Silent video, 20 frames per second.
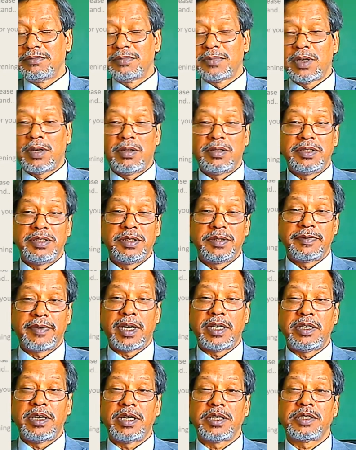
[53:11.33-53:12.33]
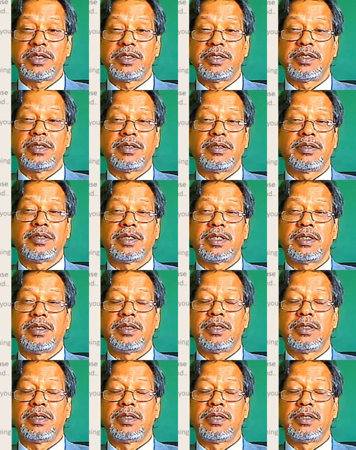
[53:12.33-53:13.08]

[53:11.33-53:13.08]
All these variations,